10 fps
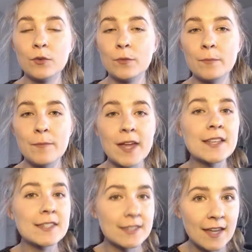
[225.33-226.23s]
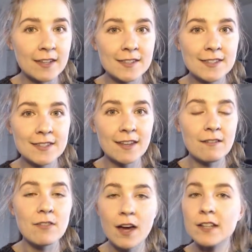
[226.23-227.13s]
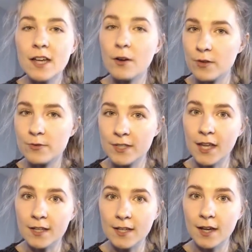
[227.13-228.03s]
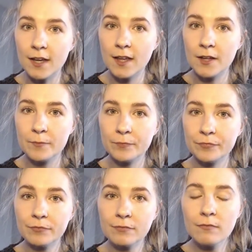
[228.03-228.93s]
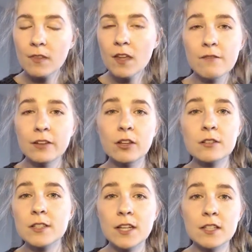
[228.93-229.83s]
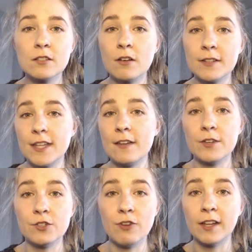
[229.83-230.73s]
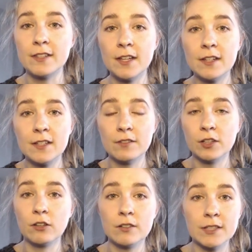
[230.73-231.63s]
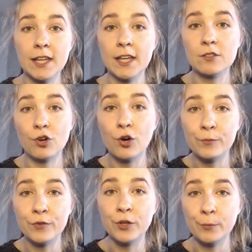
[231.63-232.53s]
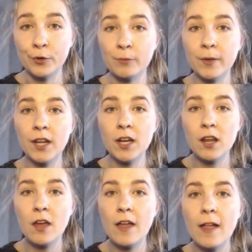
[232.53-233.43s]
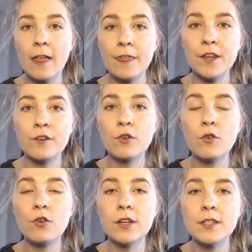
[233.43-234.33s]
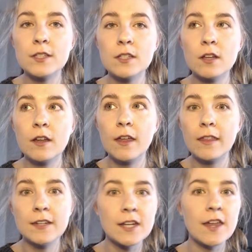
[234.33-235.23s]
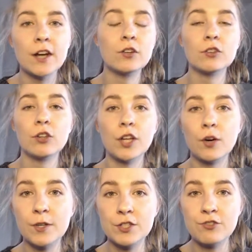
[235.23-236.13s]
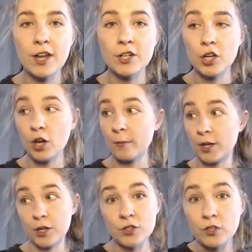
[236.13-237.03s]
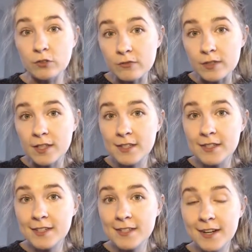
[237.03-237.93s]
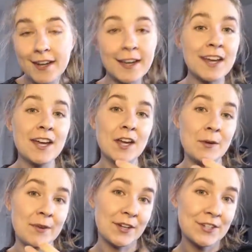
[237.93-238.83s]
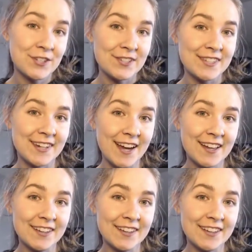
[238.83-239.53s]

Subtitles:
makes sense if that's how you see anxiety. If it looks like it's not safe and transient, if it looks like it's harmful and permanent, then of course, to then look at what strategy, am I going to choose resistance today? Am I going to choose denial